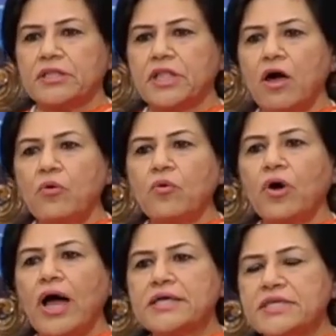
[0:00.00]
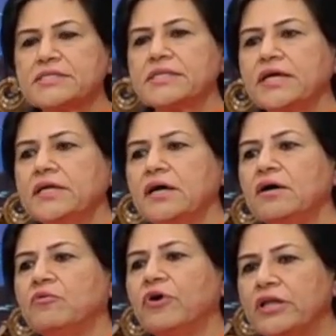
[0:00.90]
Now, as I said,
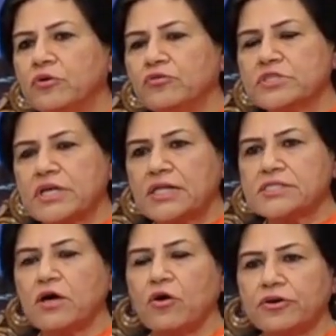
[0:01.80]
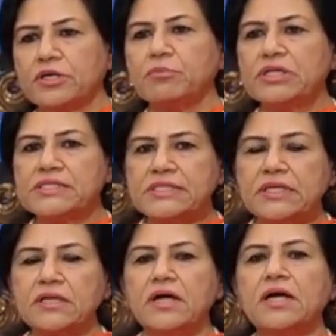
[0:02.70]
very good results are already being
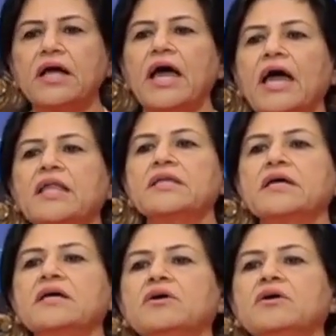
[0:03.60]
seen, and